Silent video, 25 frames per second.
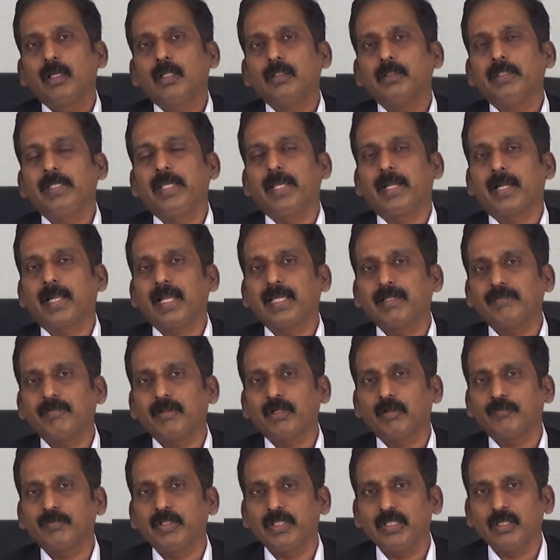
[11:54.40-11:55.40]
The
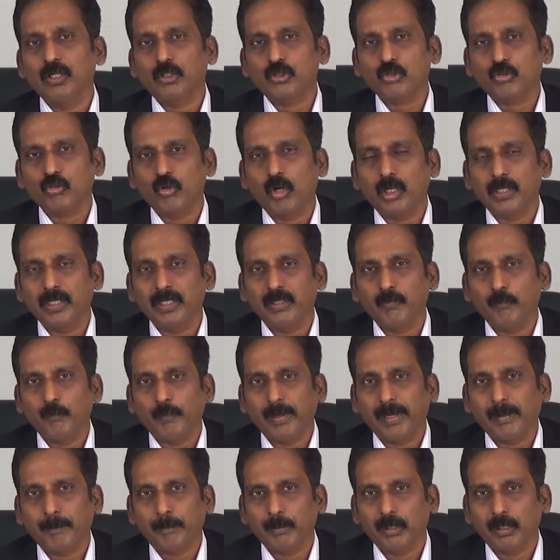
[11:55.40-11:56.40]
arrival of the electronic
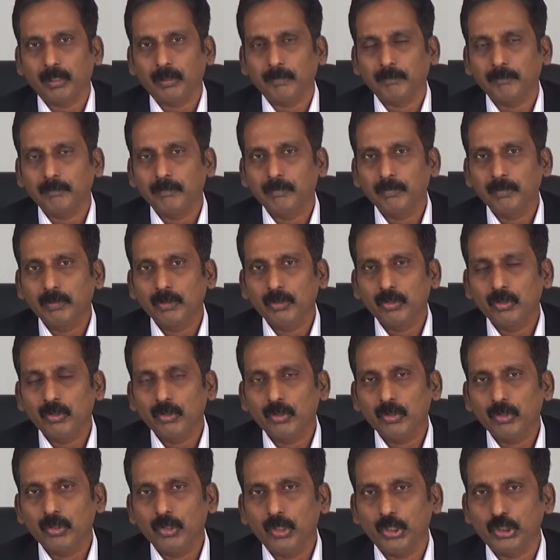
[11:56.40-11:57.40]
way bill
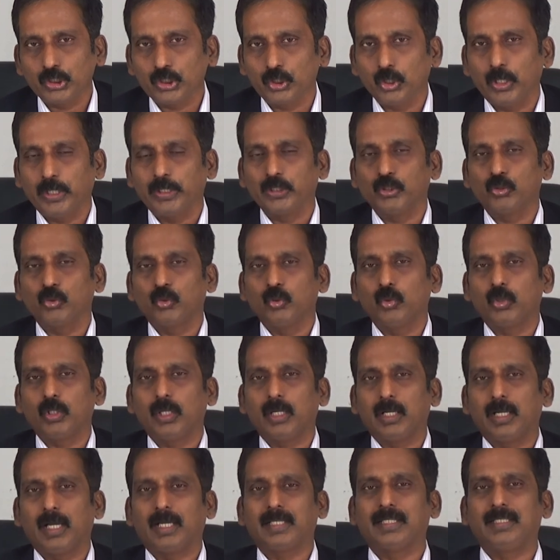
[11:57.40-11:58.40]
is going to
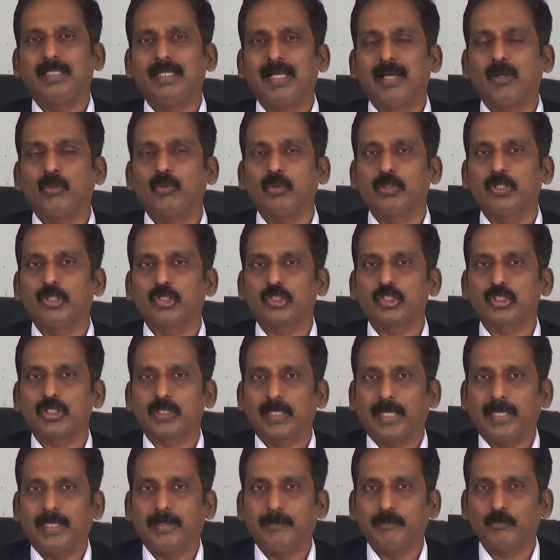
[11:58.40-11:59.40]
cut down this
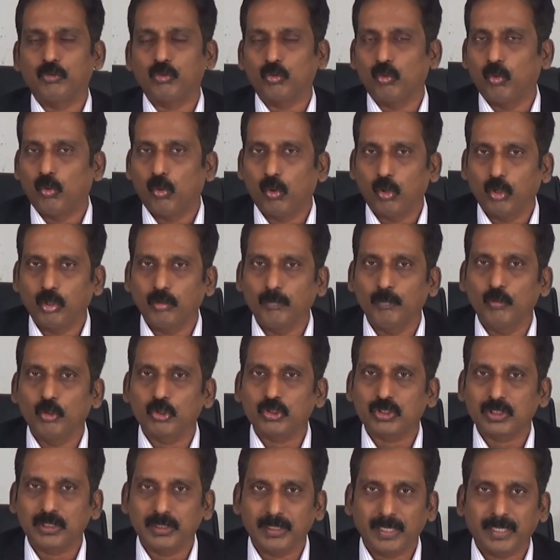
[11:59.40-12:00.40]
time to
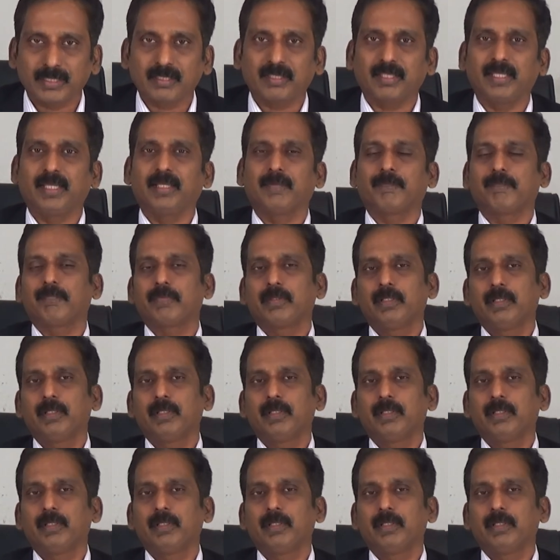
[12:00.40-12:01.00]
almost nothing.